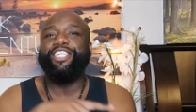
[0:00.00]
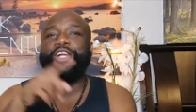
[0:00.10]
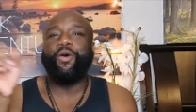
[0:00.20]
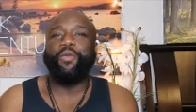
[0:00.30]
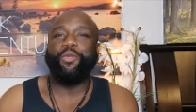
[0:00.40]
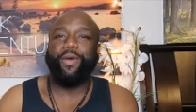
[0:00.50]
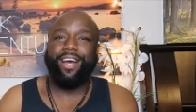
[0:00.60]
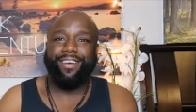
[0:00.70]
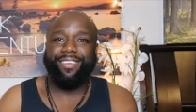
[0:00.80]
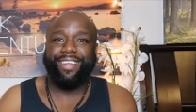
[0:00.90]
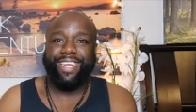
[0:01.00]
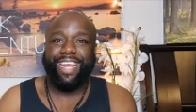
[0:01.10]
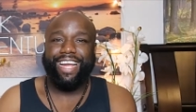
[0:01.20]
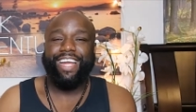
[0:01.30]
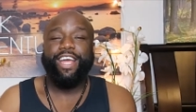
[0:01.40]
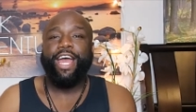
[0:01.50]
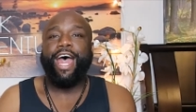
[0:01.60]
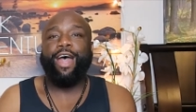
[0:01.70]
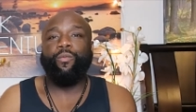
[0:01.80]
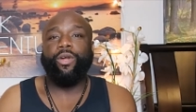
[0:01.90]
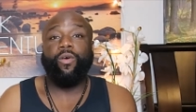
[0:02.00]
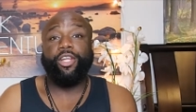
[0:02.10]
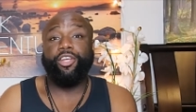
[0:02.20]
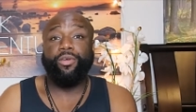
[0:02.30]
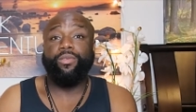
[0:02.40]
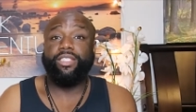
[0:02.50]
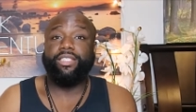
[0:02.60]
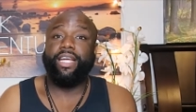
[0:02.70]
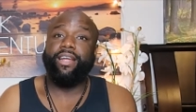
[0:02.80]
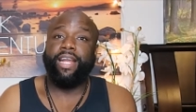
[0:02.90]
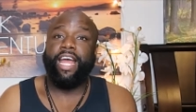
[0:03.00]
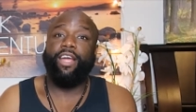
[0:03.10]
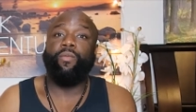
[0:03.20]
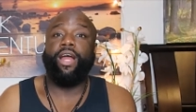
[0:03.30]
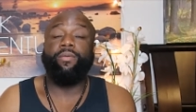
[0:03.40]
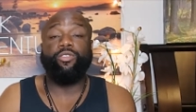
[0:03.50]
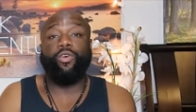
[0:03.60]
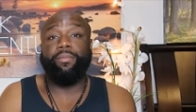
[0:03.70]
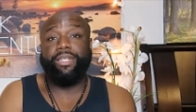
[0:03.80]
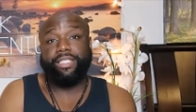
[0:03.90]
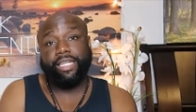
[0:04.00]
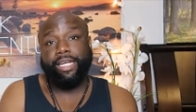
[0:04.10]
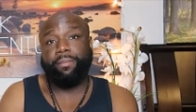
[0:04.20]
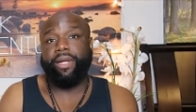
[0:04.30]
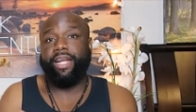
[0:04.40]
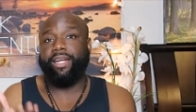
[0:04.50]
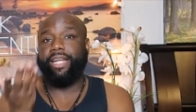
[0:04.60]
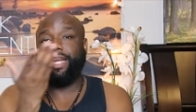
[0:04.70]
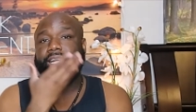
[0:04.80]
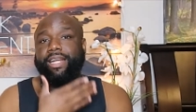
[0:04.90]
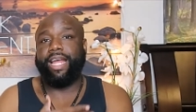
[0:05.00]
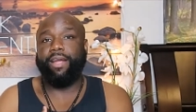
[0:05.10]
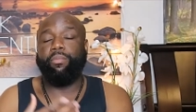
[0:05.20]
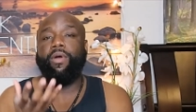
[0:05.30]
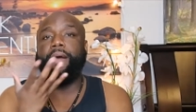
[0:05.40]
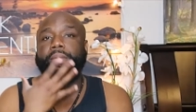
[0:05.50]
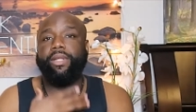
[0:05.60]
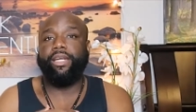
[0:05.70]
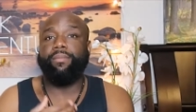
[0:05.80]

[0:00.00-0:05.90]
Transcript: to go throughout the day. I would only use this at night when I was going to be sleeping and let it like properly